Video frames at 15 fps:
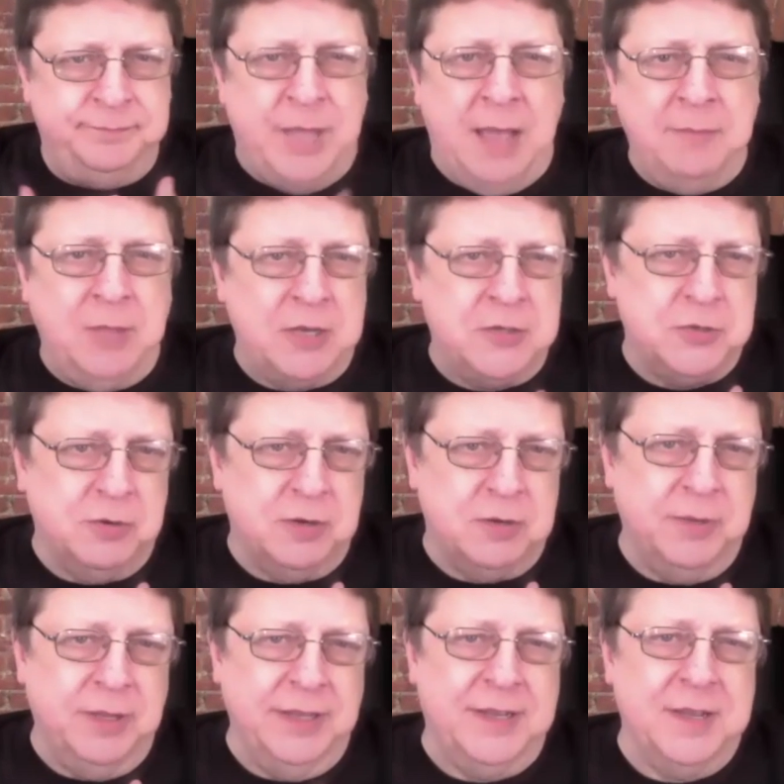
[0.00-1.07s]
I'm not sure it
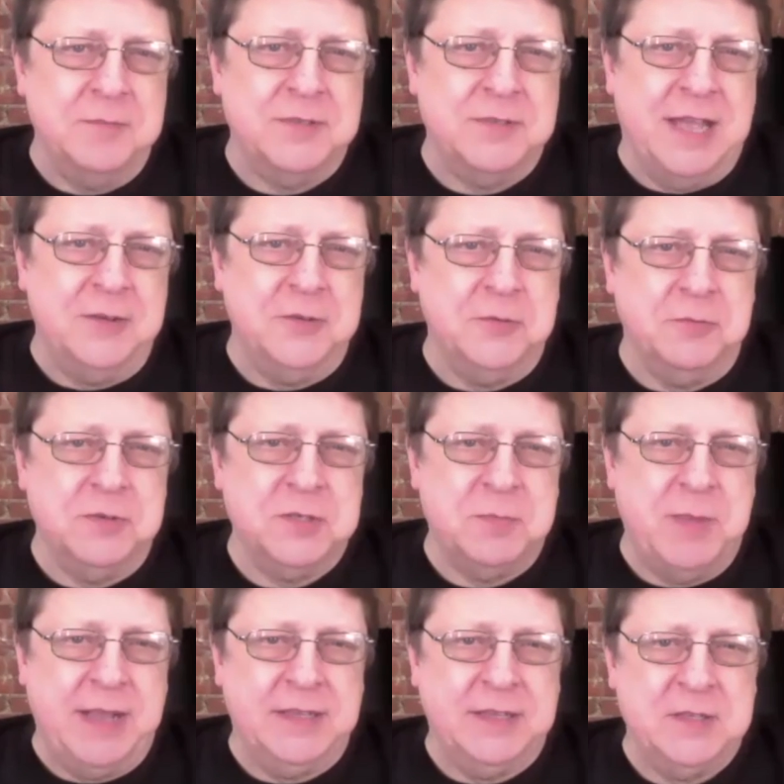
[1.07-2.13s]
really comes down to
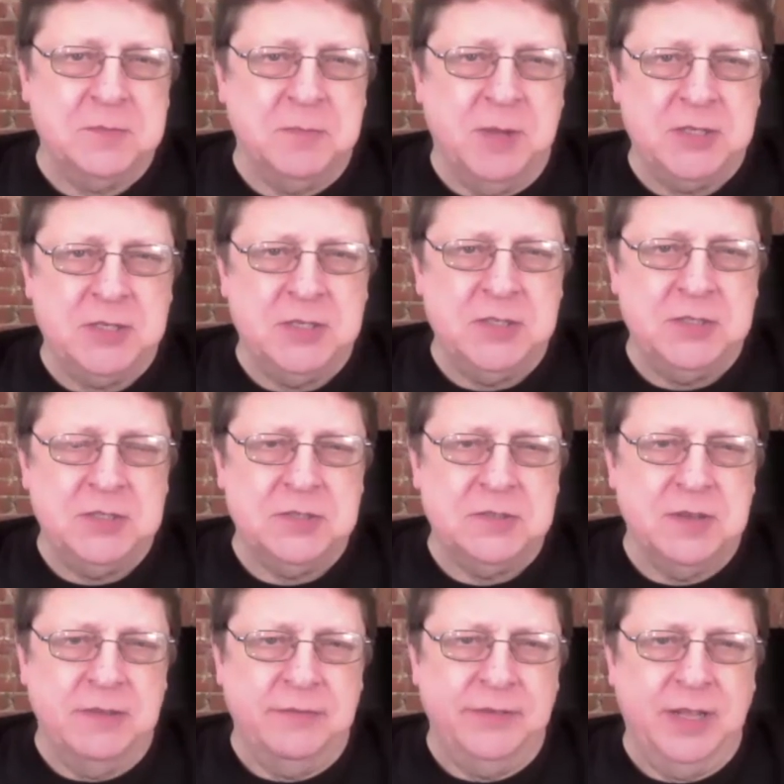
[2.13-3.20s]
respect as much as
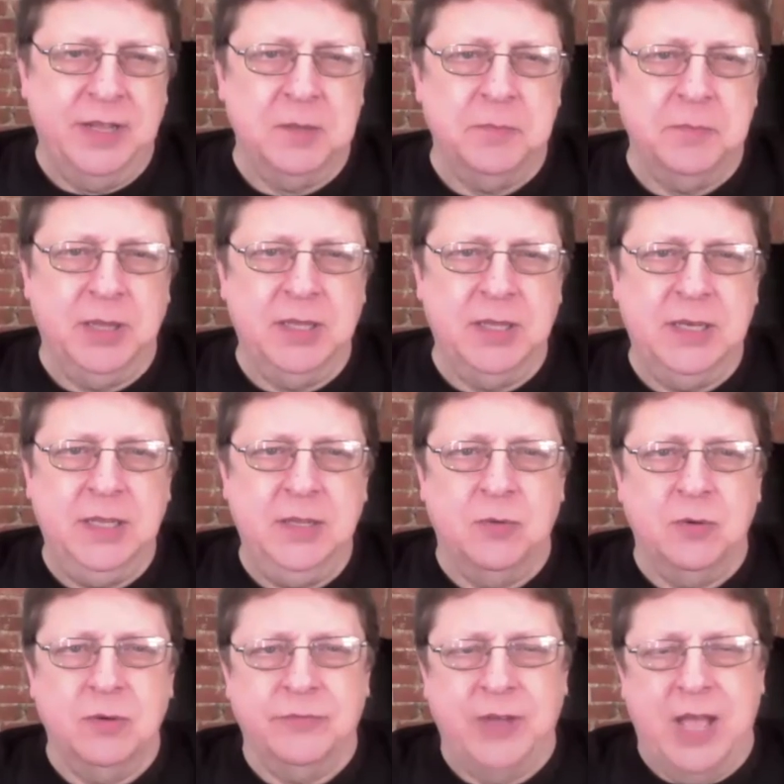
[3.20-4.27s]
availability
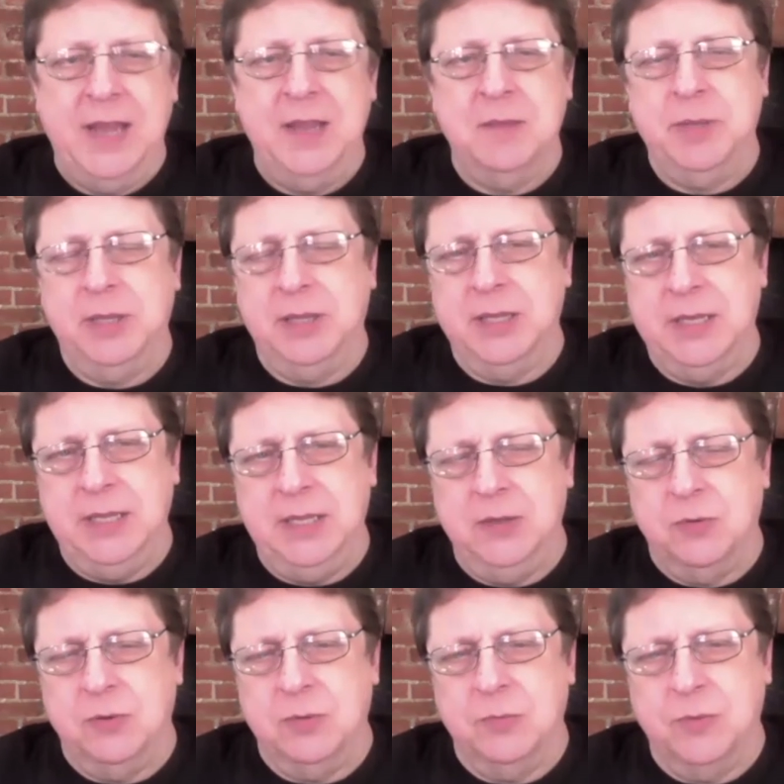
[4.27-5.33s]
or viability
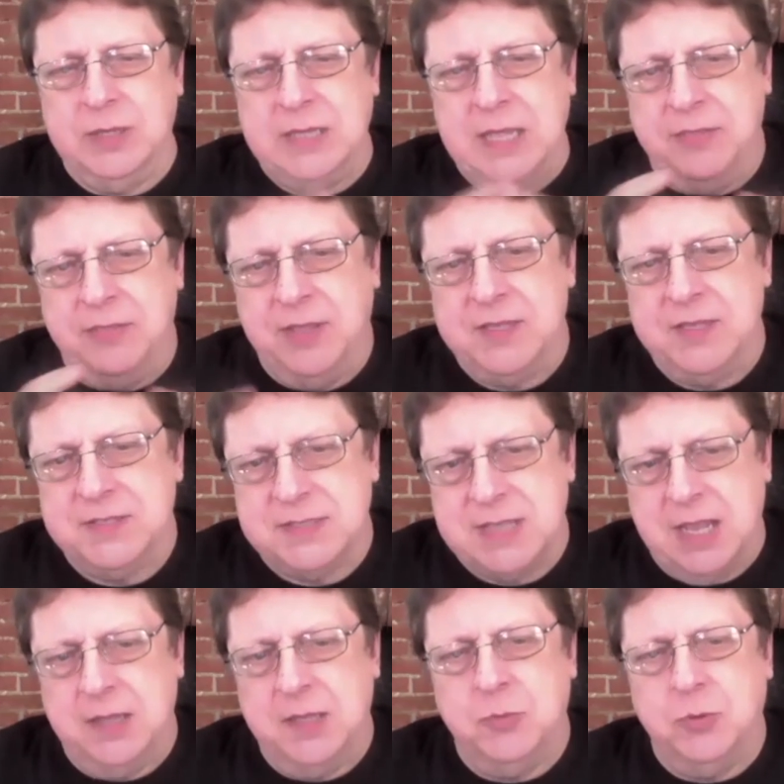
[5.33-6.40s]
or what they think is
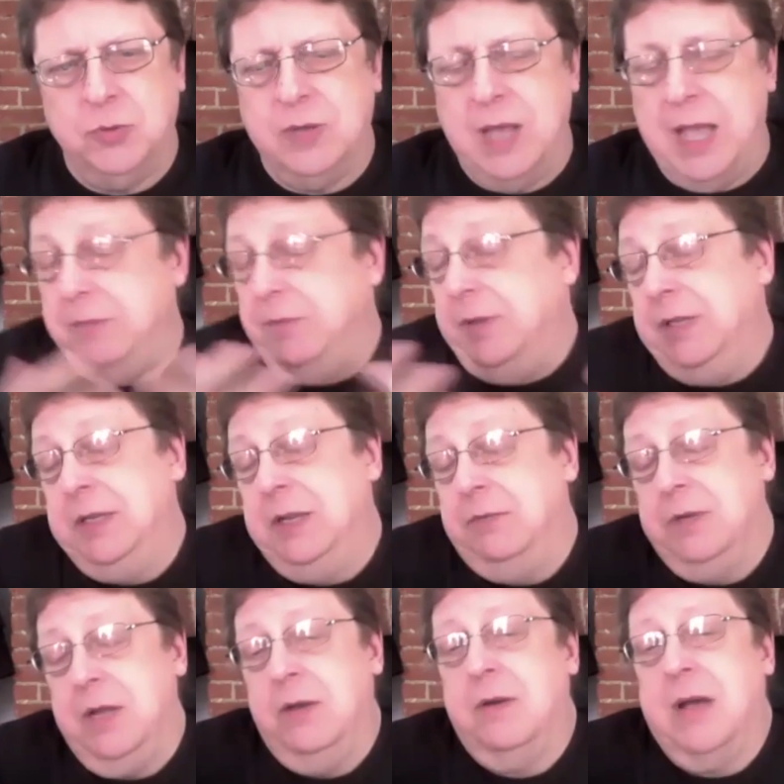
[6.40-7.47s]
sellable. I really don't
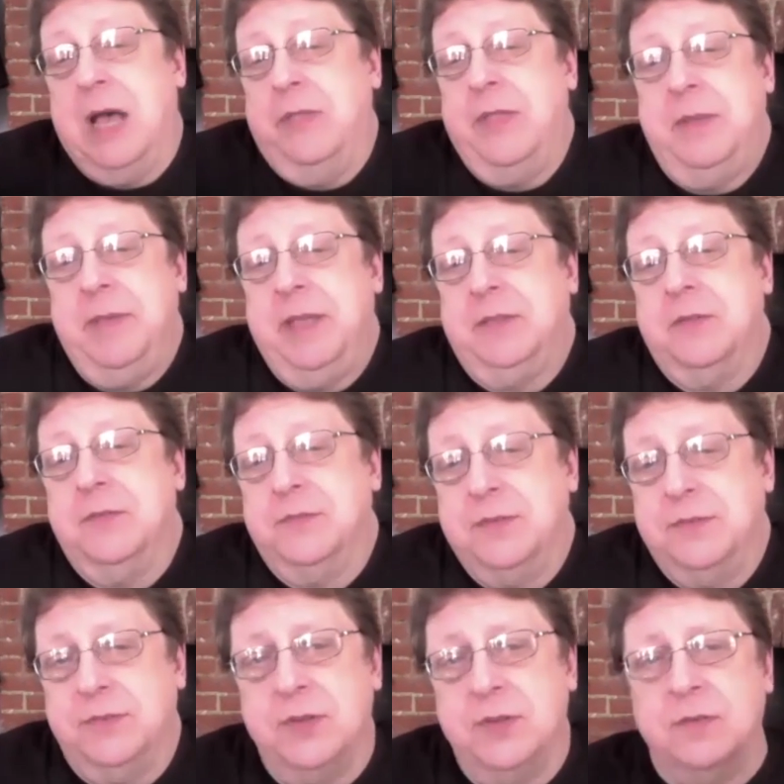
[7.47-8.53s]
know how they make those
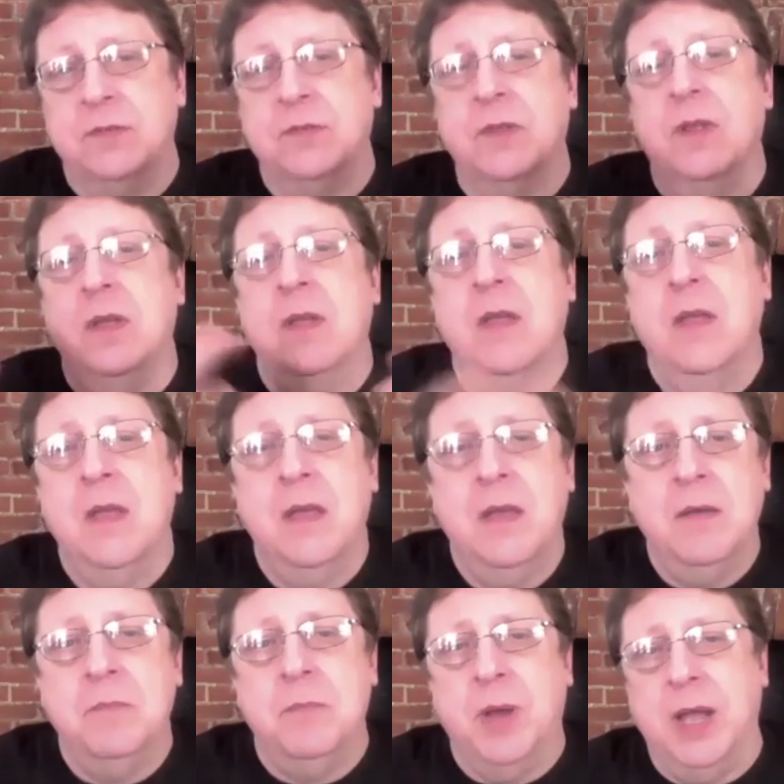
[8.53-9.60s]
decisions.
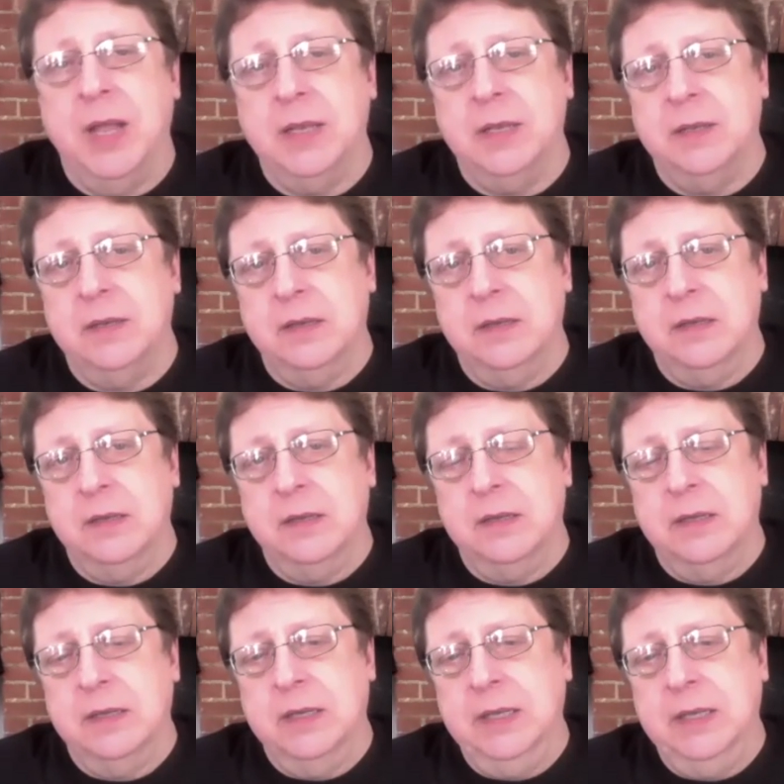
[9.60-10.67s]
But,
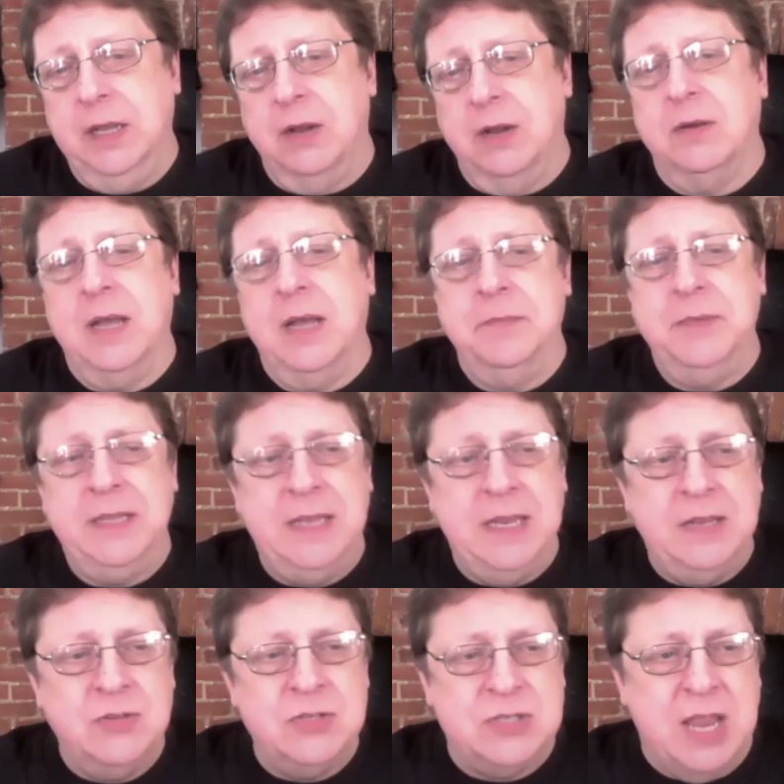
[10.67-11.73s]
you know, I mean,
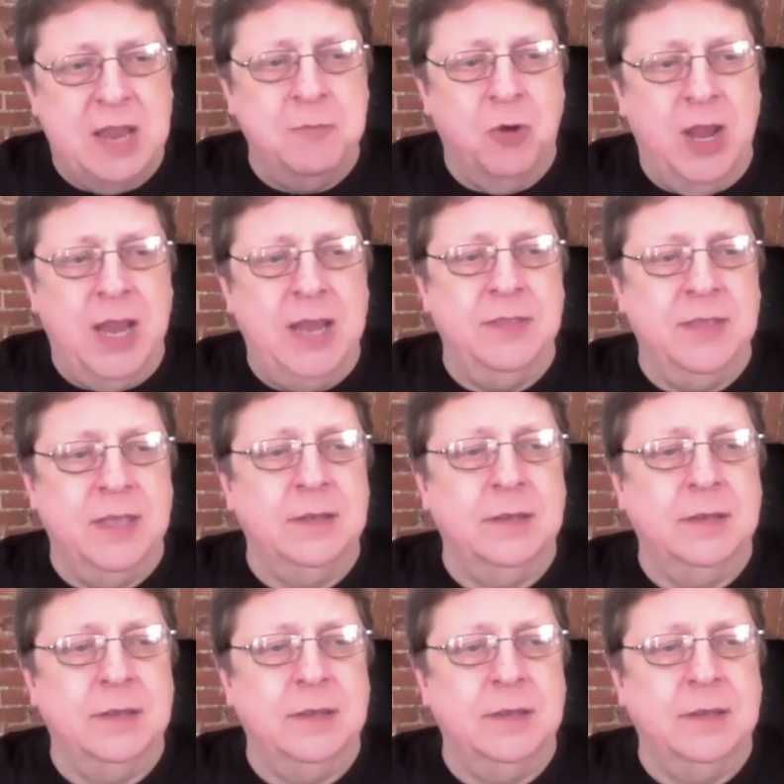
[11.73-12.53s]
in the same way that,